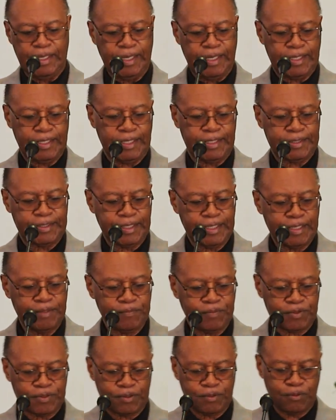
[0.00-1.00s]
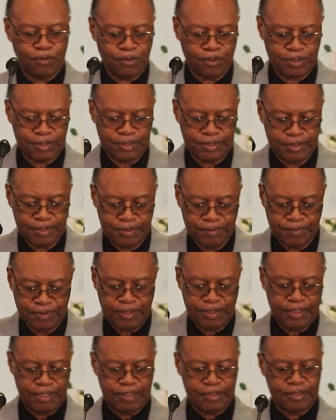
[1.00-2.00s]
And our theme for the quarter
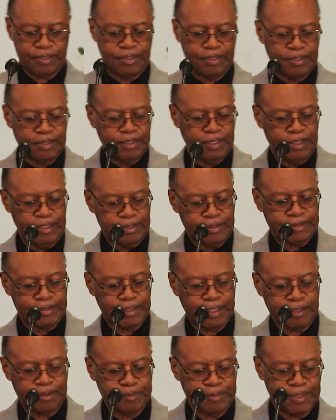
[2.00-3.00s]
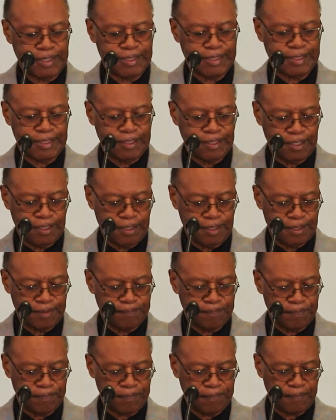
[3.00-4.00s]
is celebrating God.
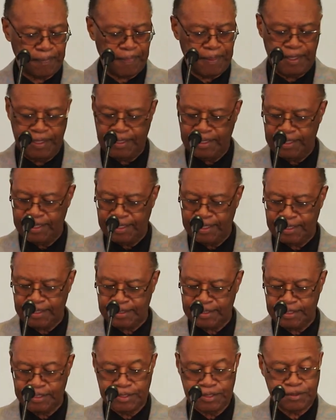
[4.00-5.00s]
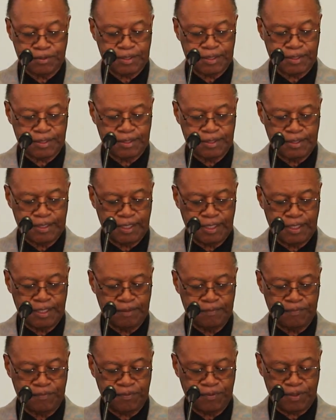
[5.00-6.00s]
And the unit
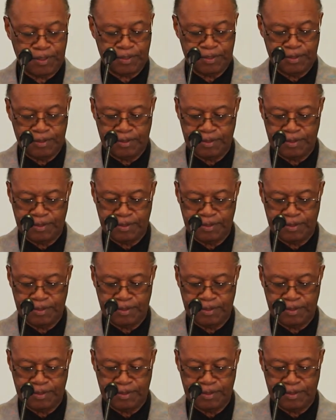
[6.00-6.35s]
theme for